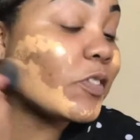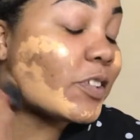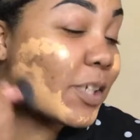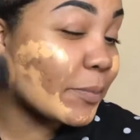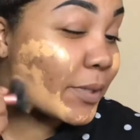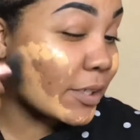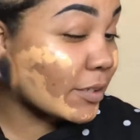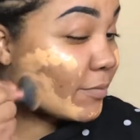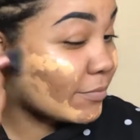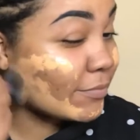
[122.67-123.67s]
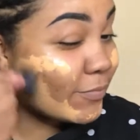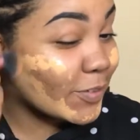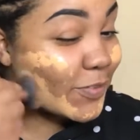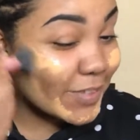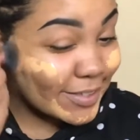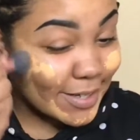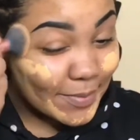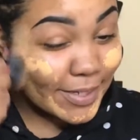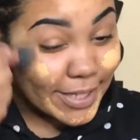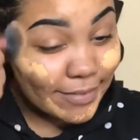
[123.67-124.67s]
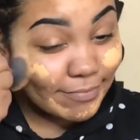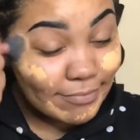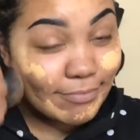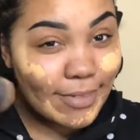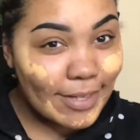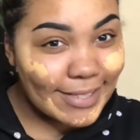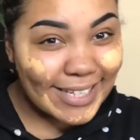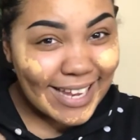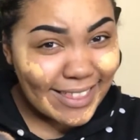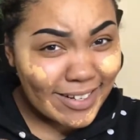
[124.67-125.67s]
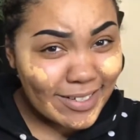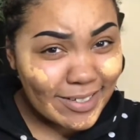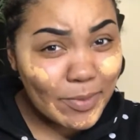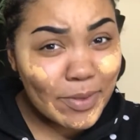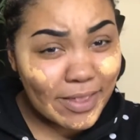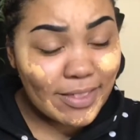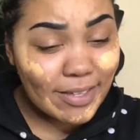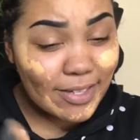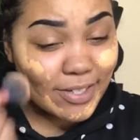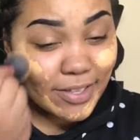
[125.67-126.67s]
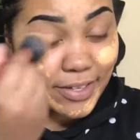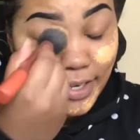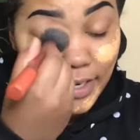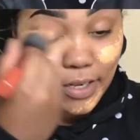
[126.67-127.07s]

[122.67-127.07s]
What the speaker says: first time, but like for the first time on here. Together with each other.